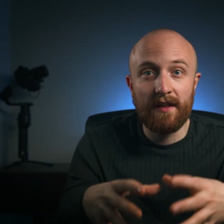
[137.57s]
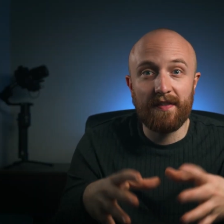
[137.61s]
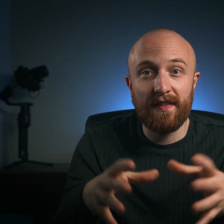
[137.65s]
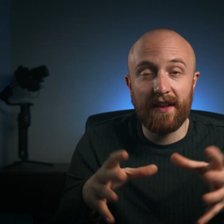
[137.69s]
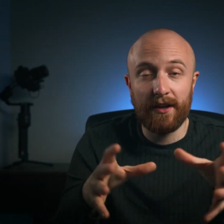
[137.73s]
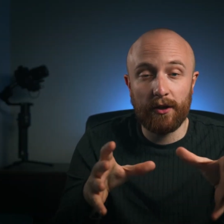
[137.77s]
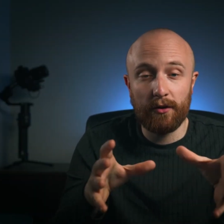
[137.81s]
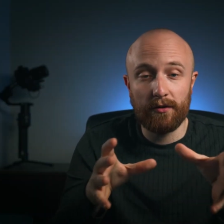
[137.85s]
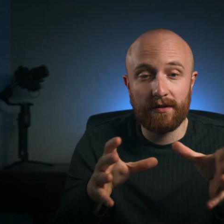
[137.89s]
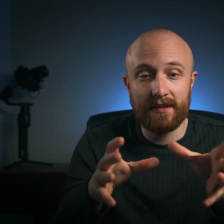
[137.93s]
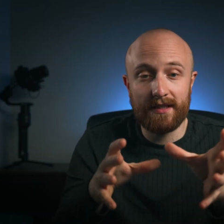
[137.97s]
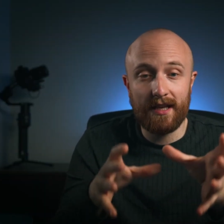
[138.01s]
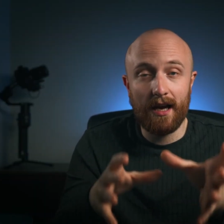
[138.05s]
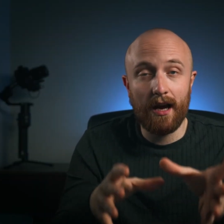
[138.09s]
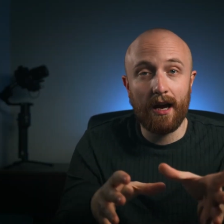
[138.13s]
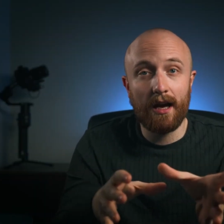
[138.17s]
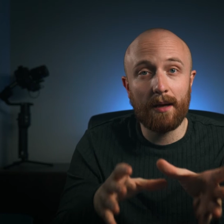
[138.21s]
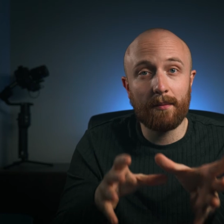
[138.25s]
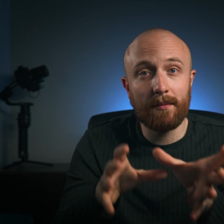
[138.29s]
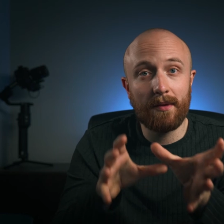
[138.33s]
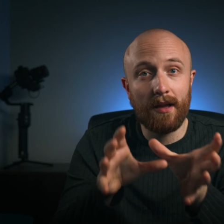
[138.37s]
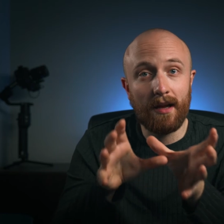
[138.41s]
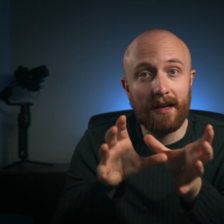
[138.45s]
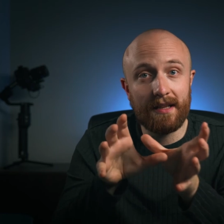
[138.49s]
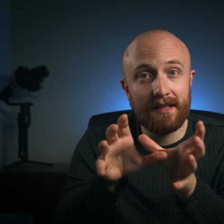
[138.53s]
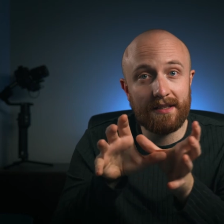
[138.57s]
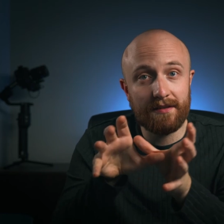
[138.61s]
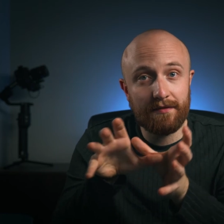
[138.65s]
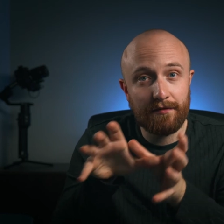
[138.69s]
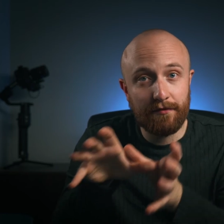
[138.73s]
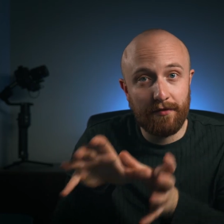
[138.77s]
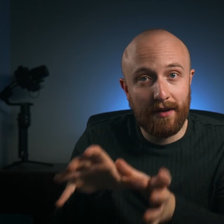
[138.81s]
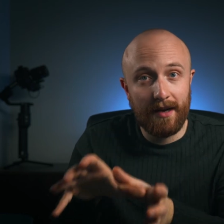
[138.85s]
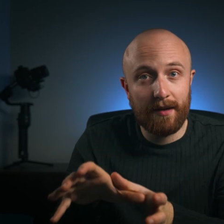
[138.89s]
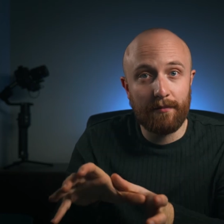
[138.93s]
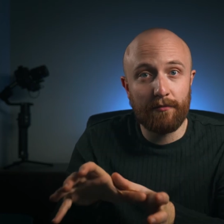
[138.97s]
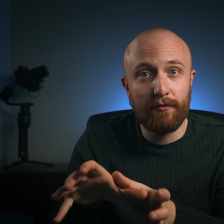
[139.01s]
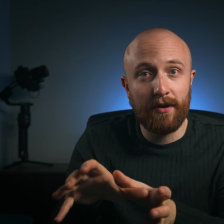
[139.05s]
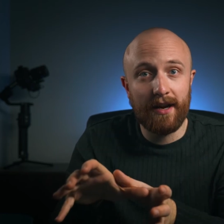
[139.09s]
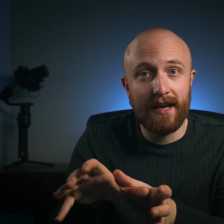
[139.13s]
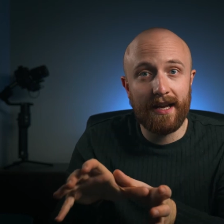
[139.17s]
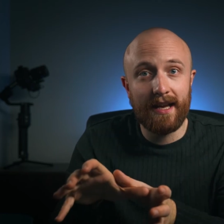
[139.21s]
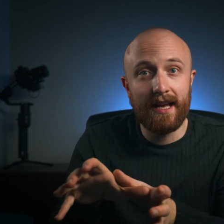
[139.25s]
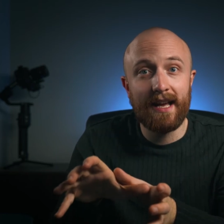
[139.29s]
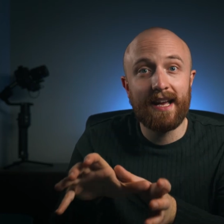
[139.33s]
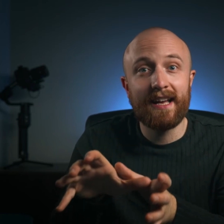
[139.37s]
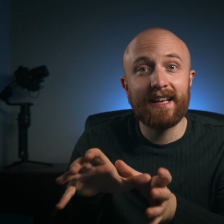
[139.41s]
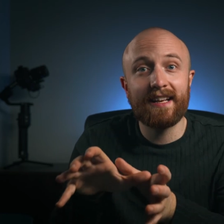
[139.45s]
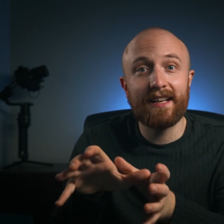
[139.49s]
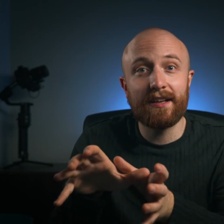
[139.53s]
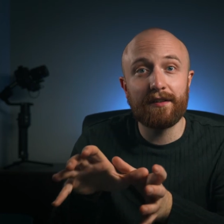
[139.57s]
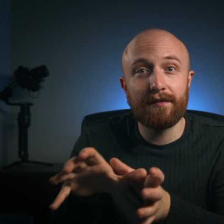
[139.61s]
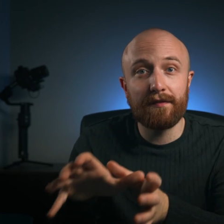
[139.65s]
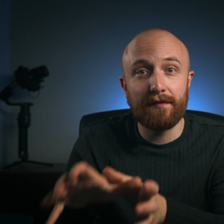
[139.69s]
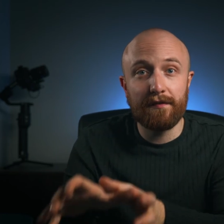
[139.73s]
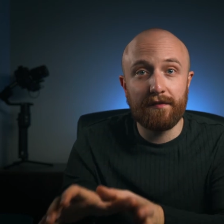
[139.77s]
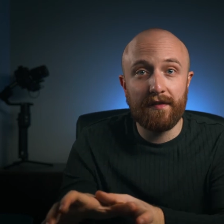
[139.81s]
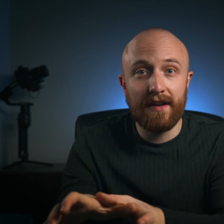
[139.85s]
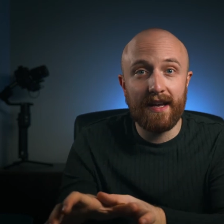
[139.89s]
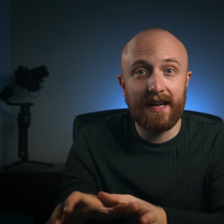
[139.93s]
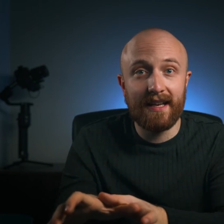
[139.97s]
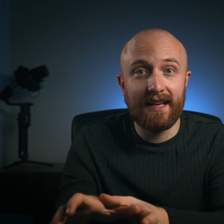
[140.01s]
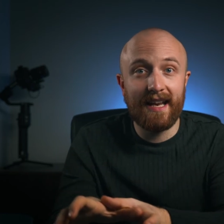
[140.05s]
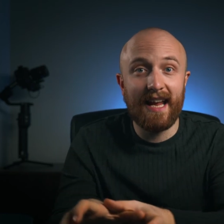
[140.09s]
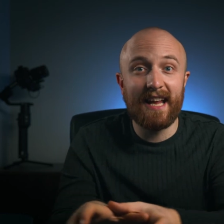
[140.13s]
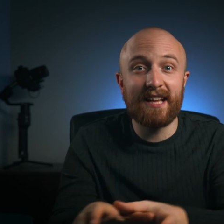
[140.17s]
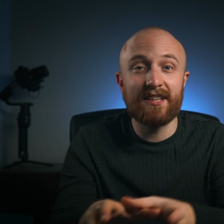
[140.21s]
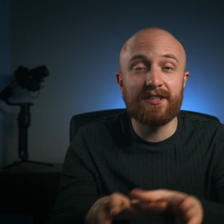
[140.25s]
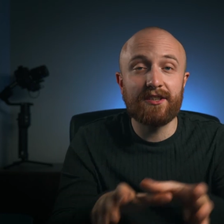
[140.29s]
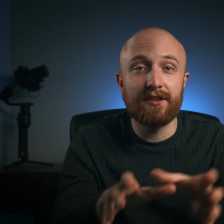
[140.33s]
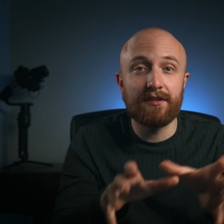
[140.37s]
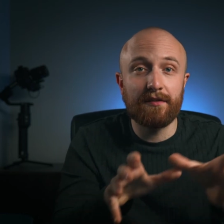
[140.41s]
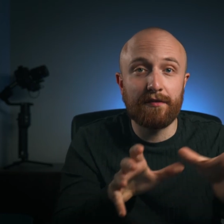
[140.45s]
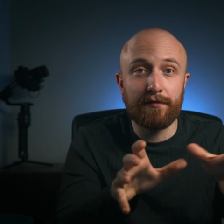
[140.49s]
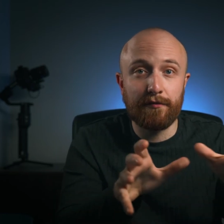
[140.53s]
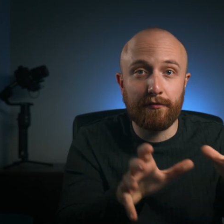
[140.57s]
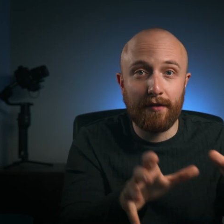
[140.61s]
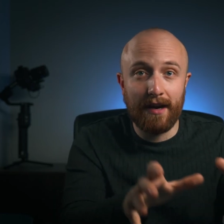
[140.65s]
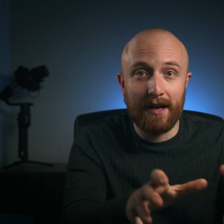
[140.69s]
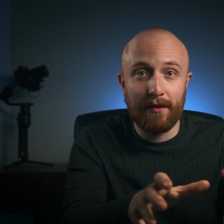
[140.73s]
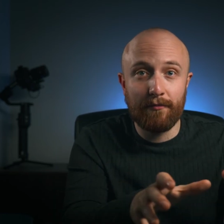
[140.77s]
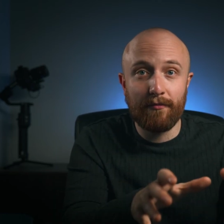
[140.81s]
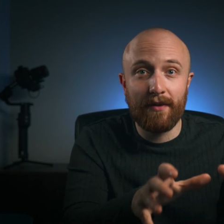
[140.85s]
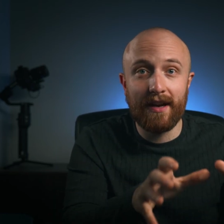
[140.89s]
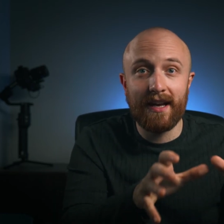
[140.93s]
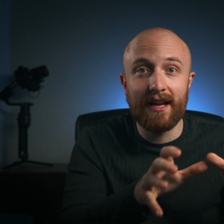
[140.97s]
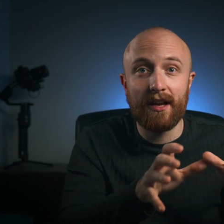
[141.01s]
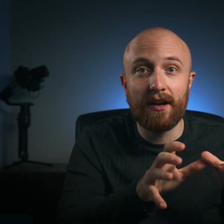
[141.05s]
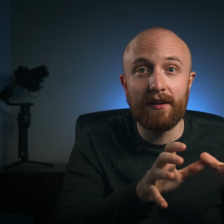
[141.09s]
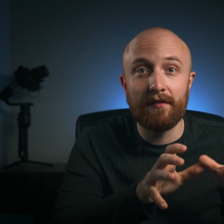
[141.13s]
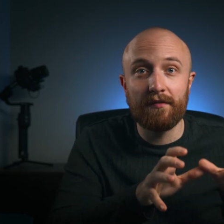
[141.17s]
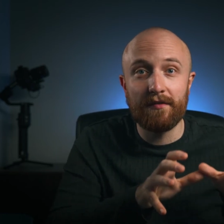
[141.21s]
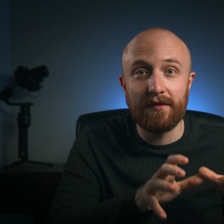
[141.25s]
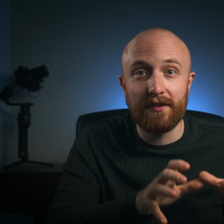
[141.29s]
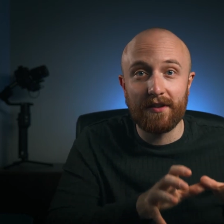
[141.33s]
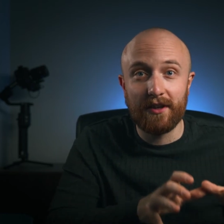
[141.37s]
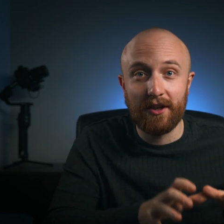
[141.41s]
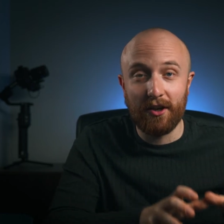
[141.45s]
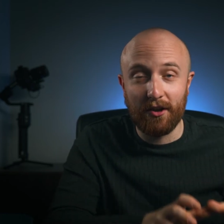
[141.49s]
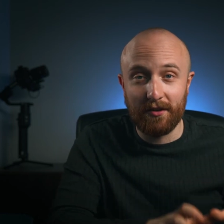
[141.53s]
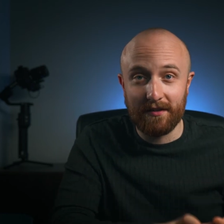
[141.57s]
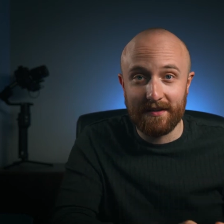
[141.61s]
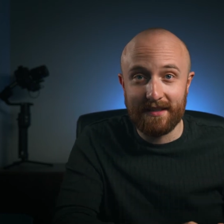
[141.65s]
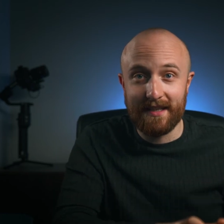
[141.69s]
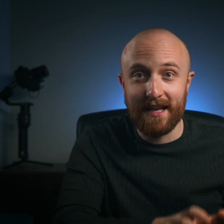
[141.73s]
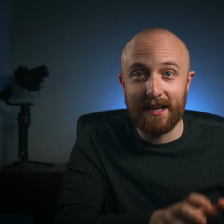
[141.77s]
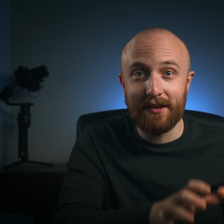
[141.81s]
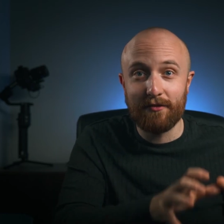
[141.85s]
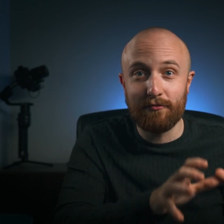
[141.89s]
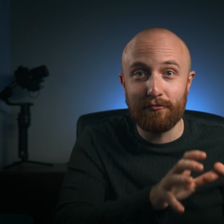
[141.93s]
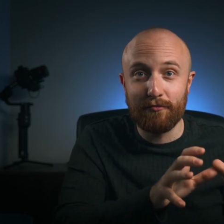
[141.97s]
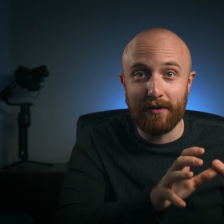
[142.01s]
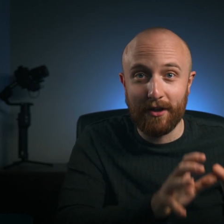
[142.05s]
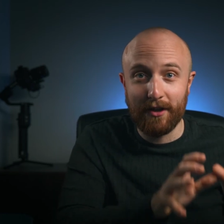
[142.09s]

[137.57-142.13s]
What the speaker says: that your timeline's frame rate can fit into the frame rate of the content